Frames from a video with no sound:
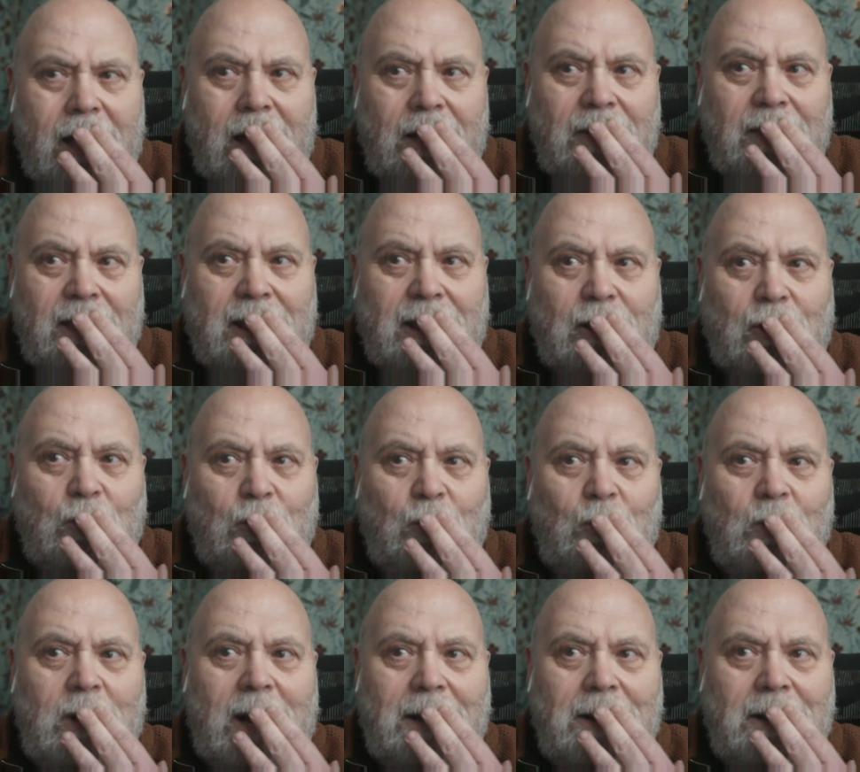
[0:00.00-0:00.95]
This is
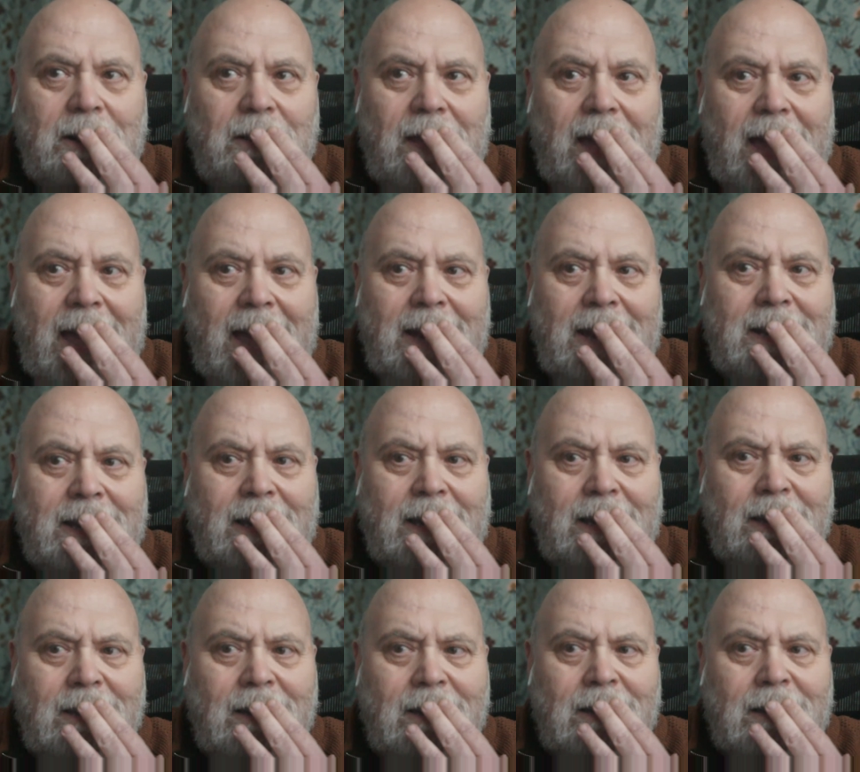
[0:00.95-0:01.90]
all under the
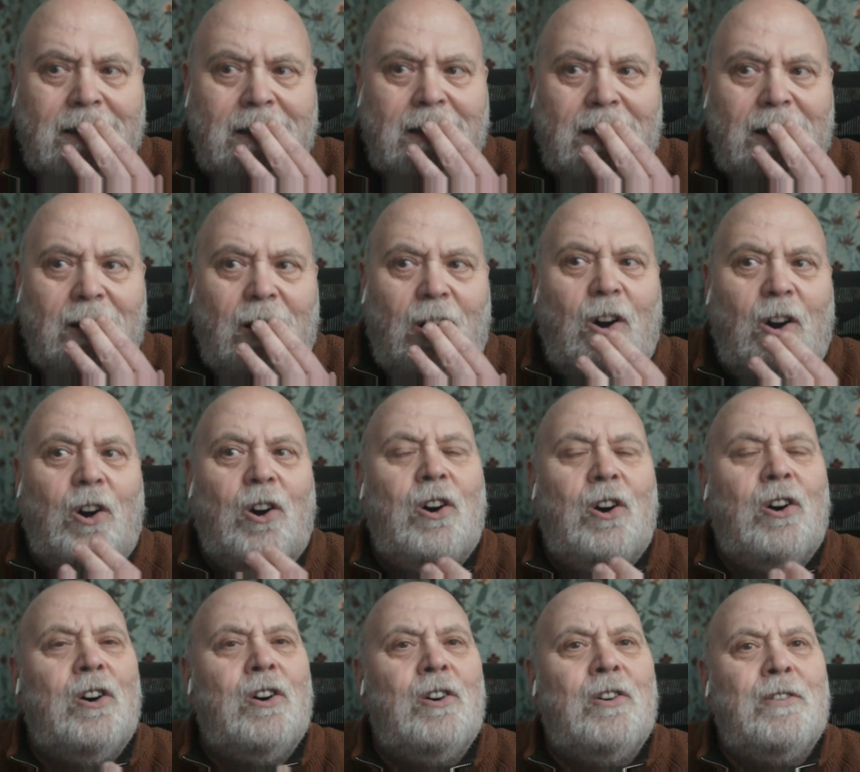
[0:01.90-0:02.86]
heading
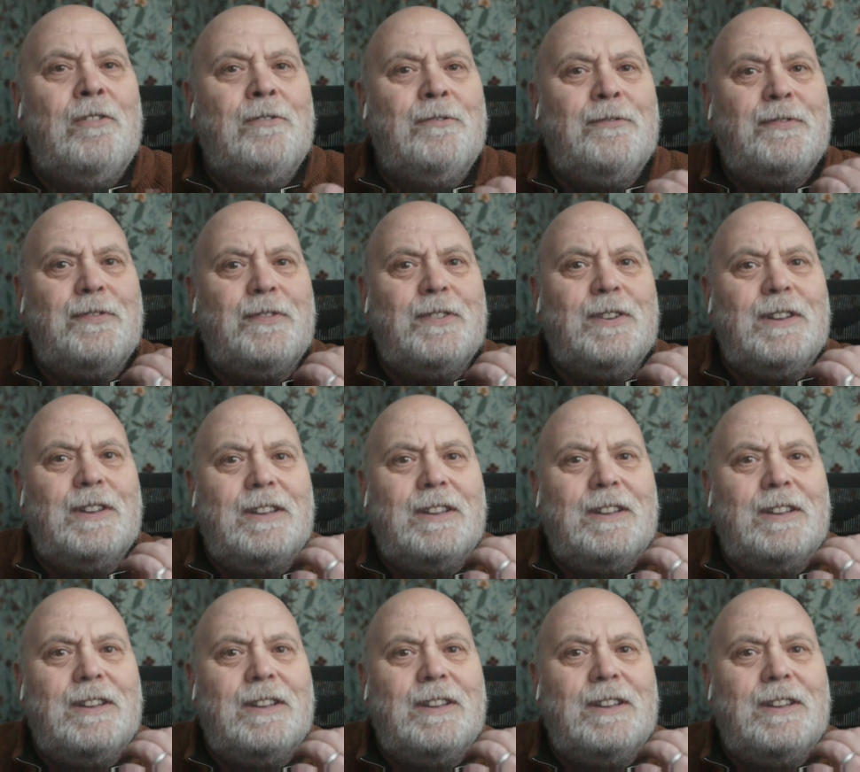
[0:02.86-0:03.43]
of